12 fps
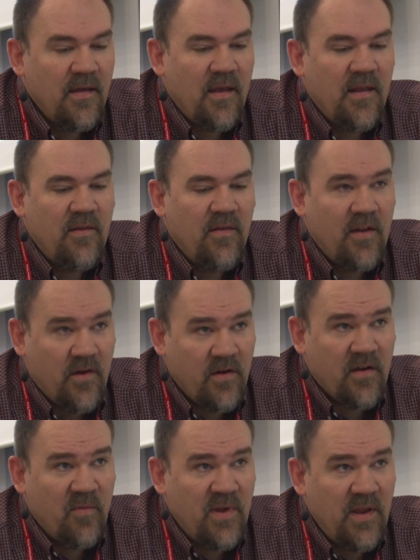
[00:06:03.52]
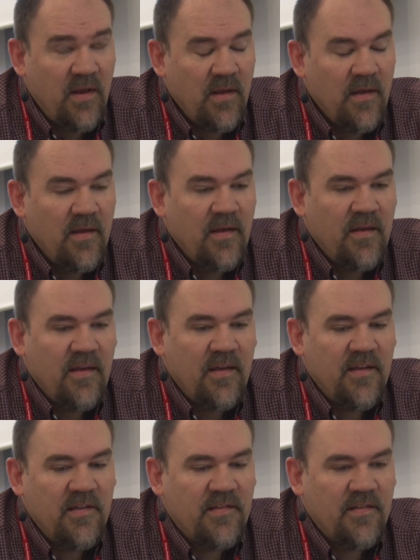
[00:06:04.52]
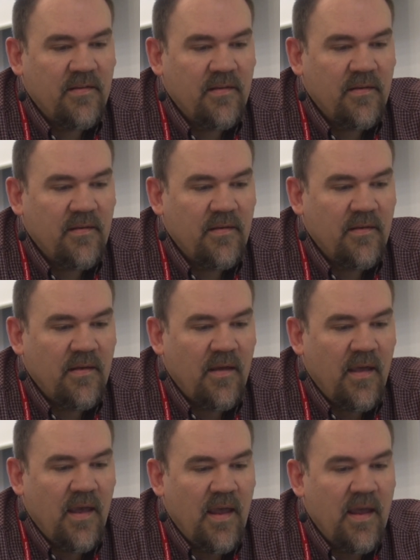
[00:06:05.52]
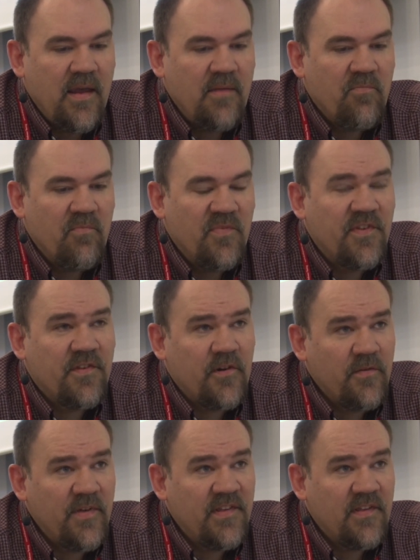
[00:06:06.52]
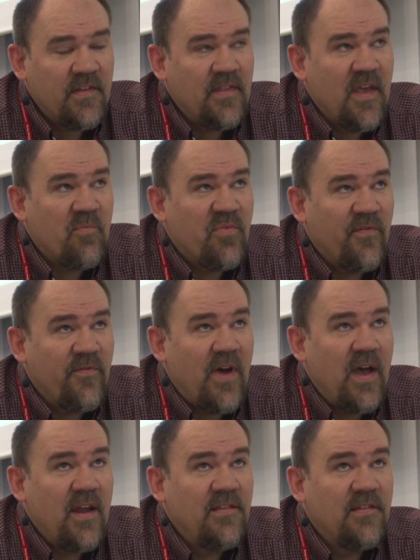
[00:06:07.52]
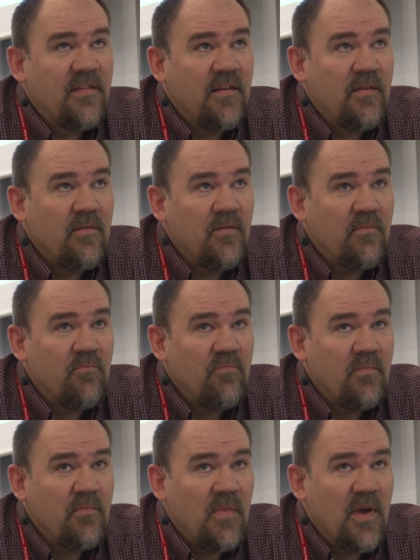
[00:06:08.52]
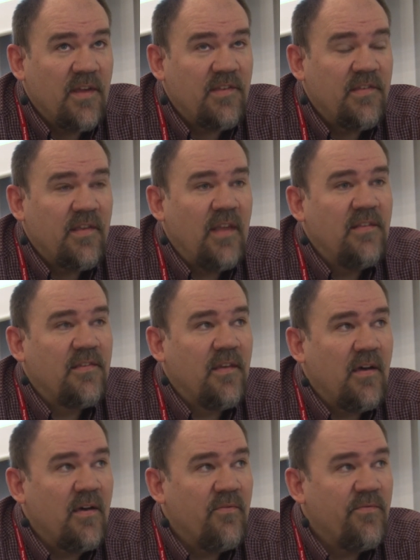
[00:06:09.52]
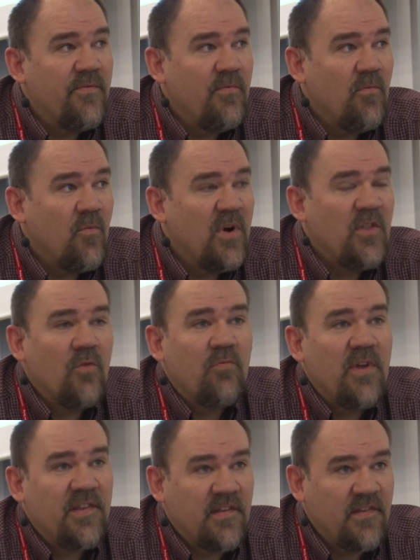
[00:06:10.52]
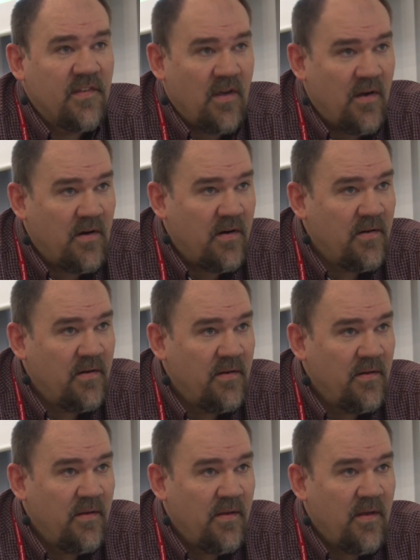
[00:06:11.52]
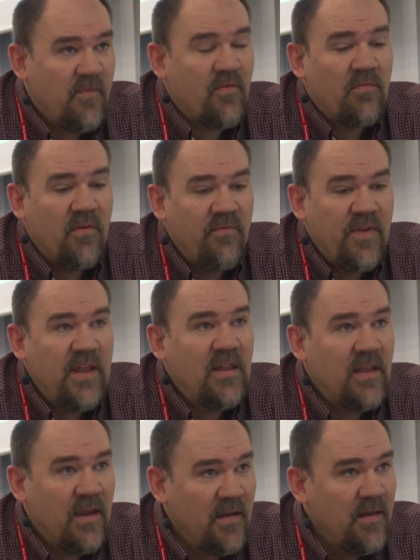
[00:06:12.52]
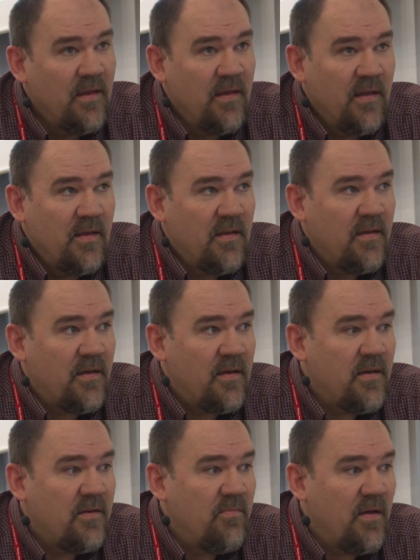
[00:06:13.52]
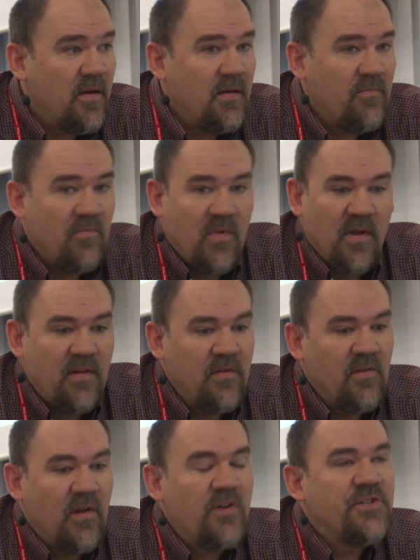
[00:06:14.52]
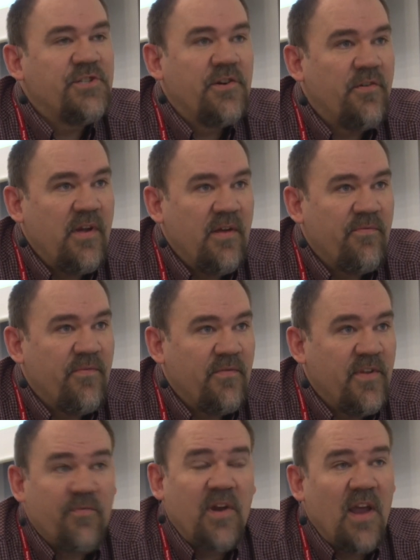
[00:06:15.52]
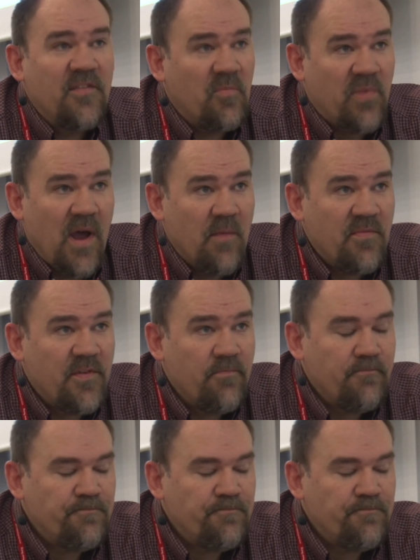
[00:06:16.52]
and in our company is a service that provides a sense of where the risks are after revealing a large degree of different kinds of problems,